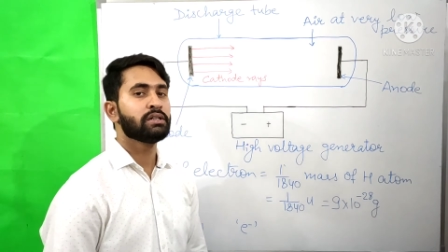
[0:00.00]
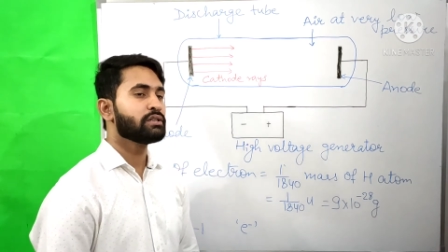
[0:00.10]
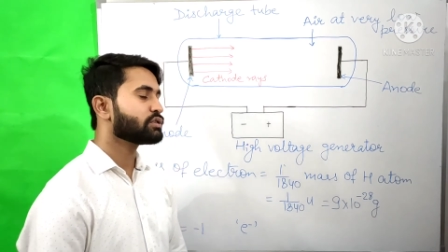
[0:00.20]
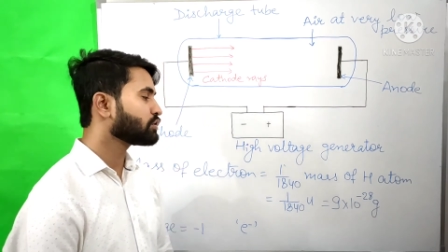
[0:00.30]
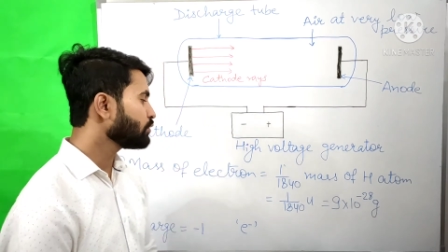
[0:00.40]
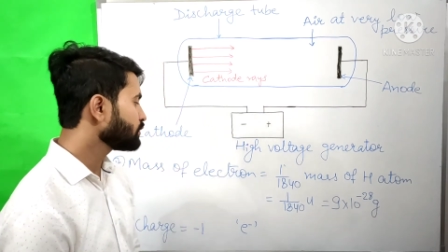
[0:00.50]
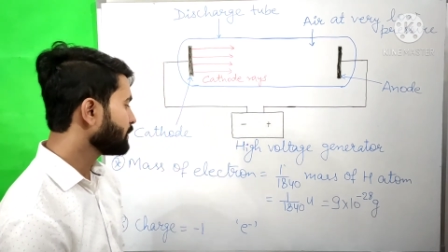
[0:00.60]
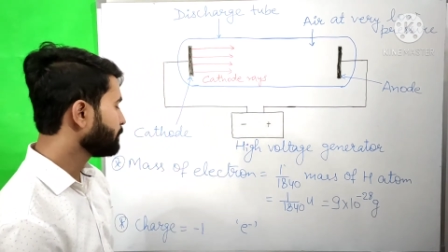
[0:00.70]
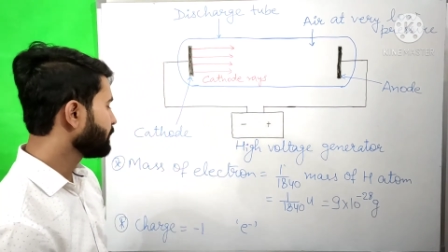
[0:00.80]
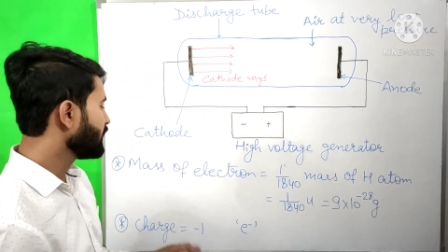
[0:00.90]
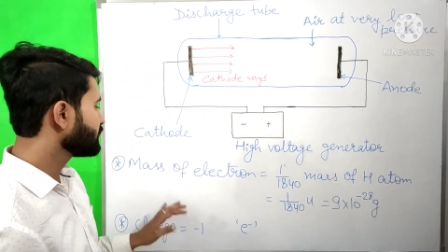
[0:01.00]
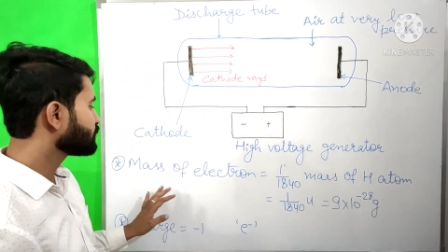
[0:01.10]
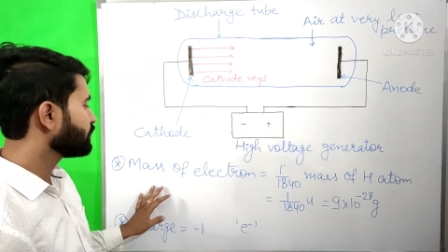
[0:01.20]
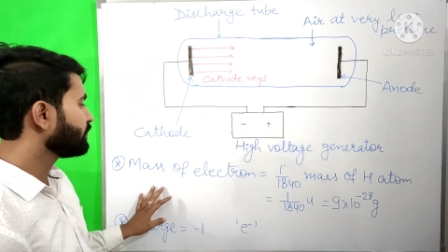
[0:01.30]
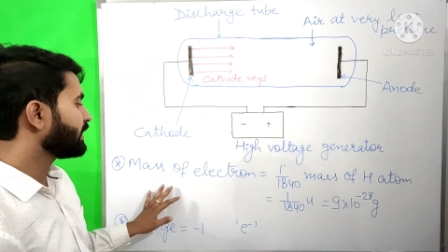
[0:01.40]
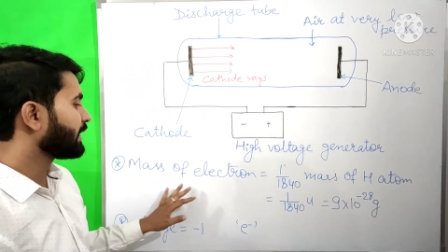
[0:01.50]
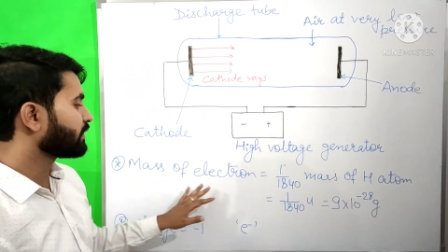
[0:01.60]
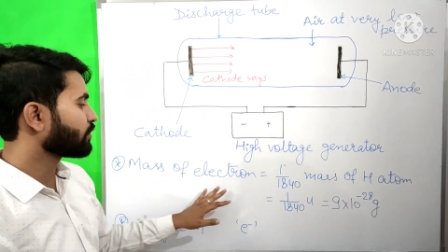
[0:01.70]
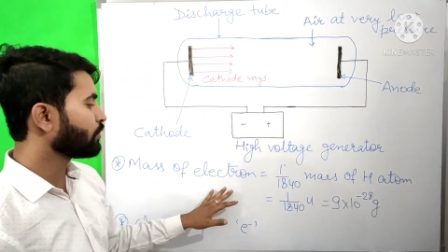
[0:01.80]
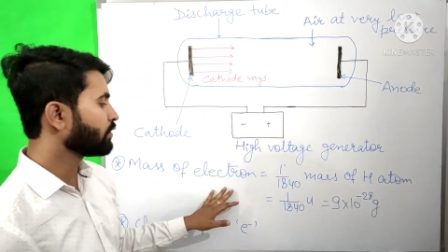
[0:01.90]
So the mass of
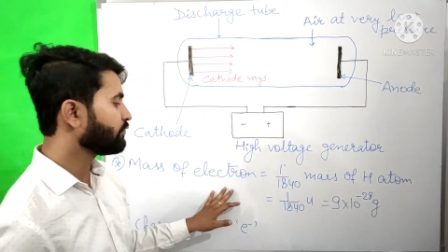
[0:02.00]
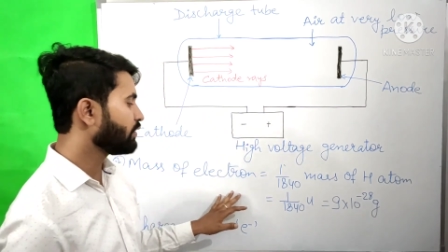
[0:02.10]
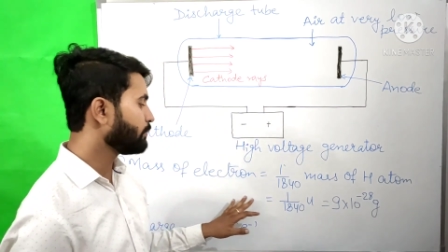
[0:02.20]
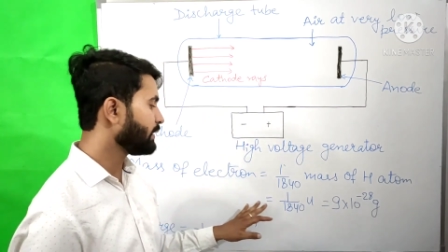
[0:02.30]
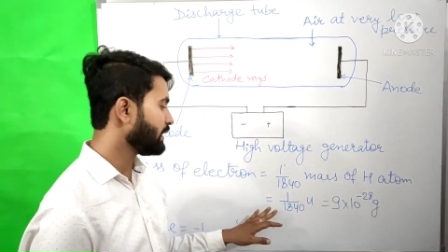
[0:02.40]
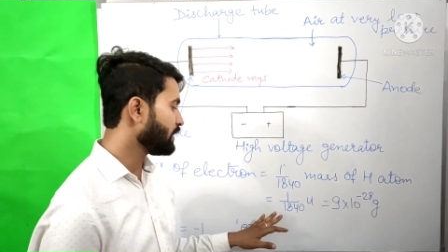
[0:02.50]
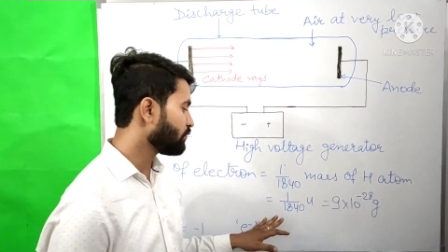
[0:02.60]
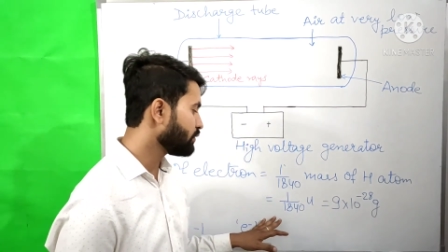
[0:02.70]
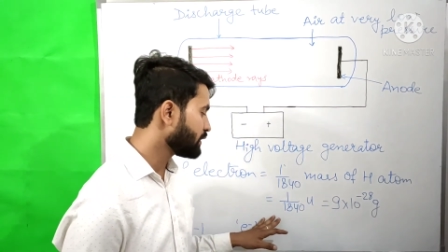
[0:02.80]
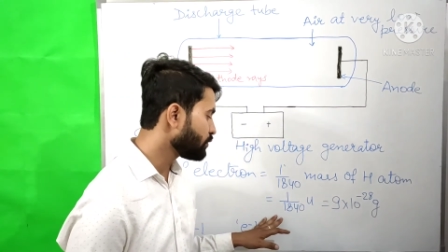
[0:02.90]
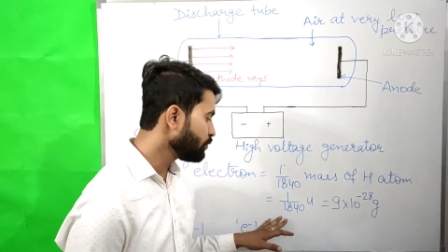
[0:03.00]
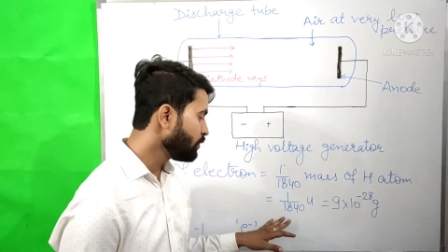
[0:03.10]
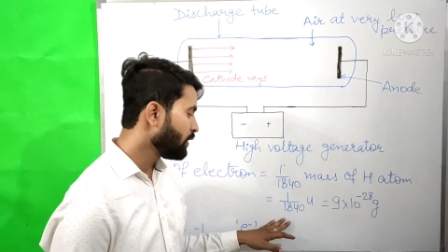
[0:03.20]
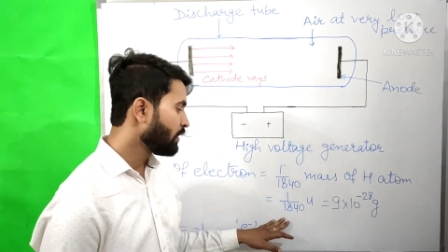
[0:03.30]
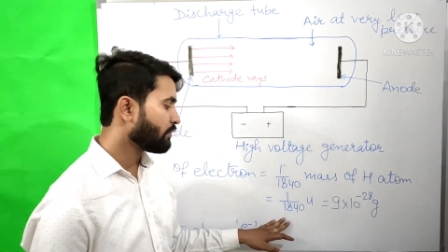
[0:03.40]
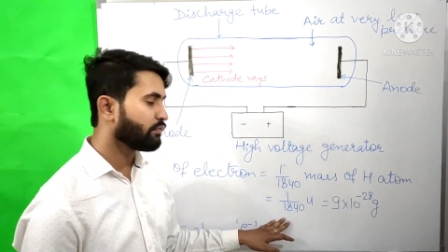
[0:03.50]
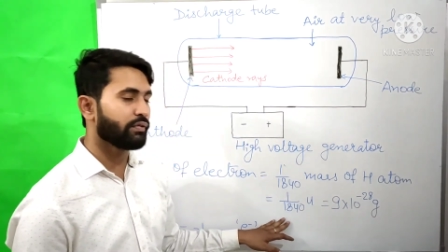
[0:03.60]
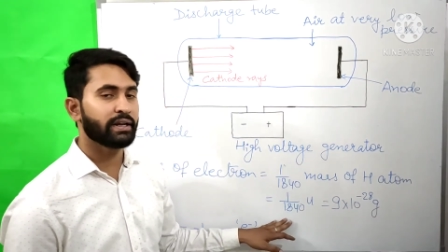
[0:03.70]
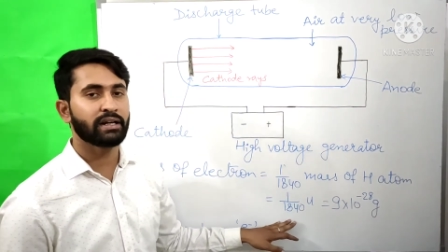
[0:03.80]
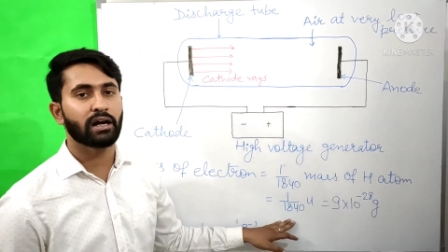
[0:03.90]
electron will be equal to
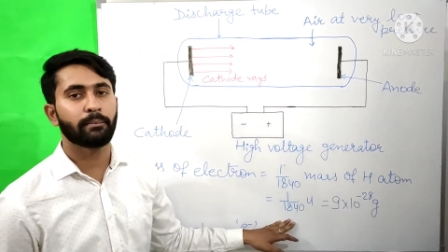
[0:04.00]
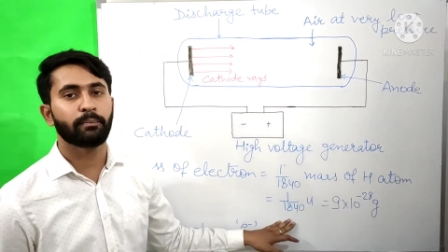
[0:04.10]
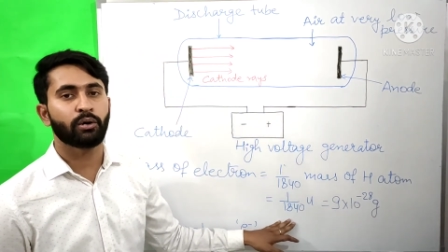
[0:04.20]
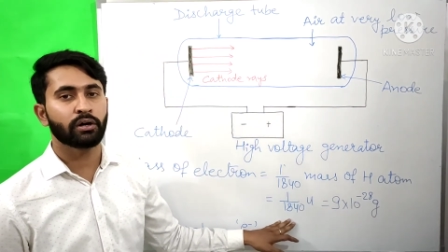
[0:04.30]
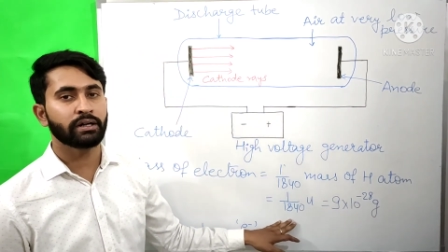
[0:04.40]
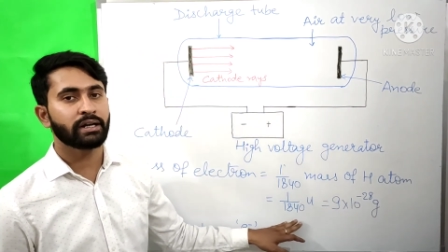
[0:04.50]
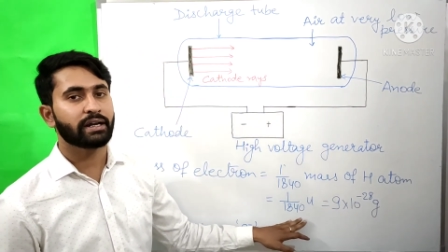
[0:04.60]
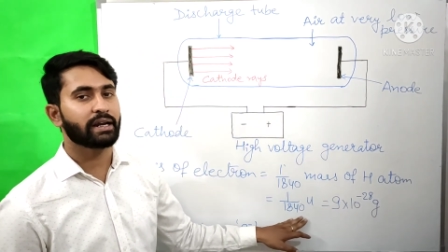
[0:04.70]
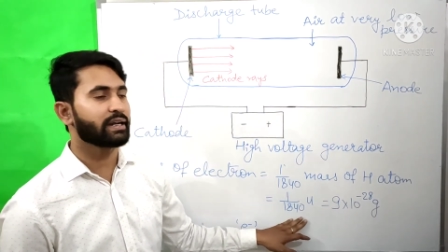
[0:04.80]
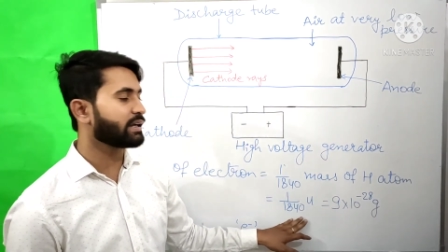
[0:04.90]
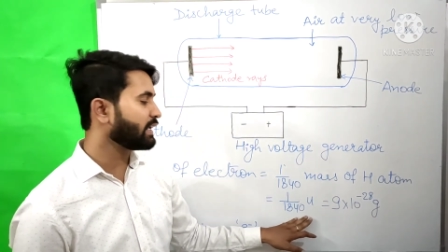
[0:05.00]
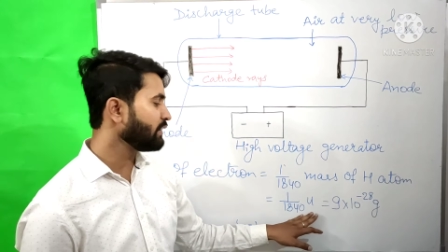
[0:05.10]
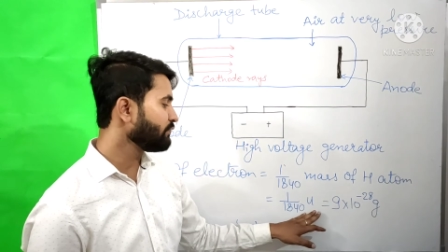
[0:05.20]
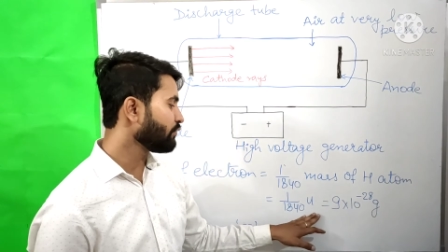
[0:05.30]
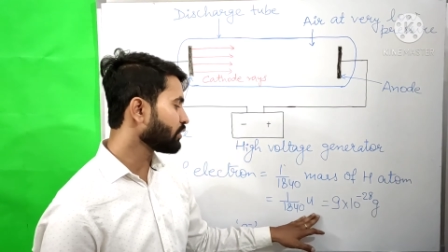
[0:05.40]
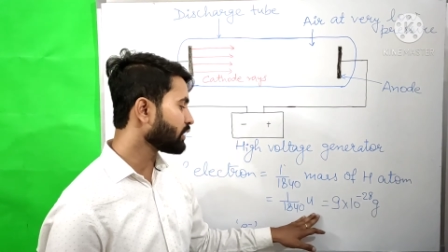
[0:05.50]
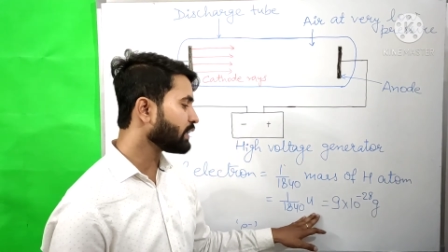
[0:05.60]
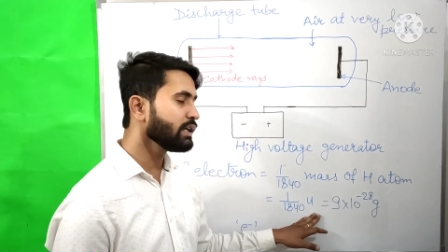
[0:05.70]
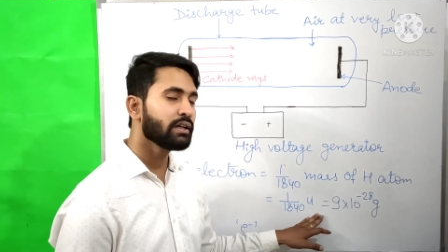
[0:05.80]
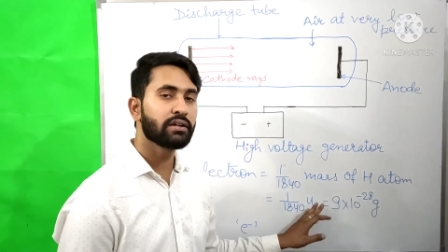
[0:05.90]
1 upon
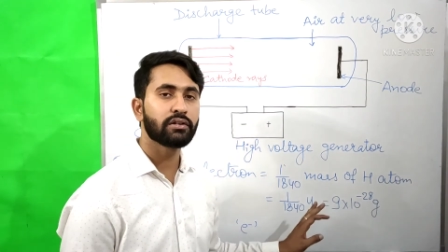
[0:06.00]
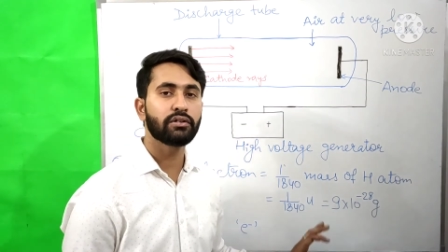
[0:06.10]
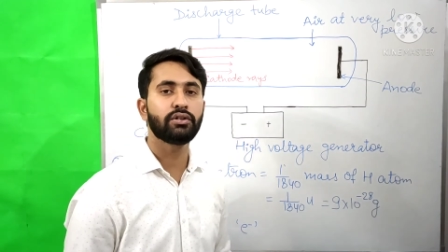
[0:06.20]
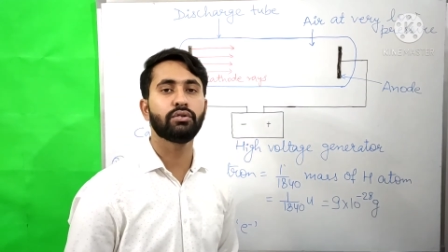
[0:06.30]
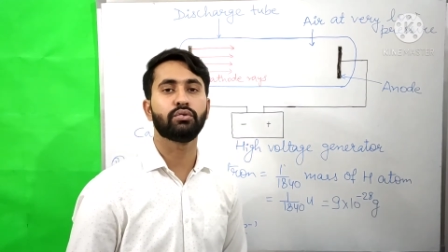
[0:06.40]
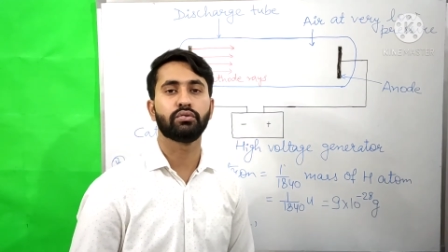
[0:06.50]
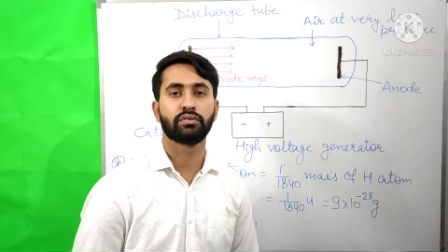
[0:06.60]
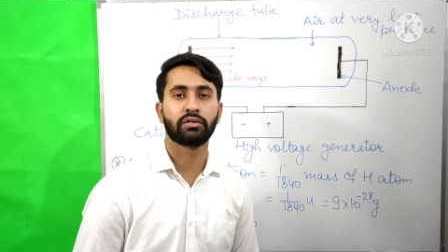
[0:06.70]
1840 U.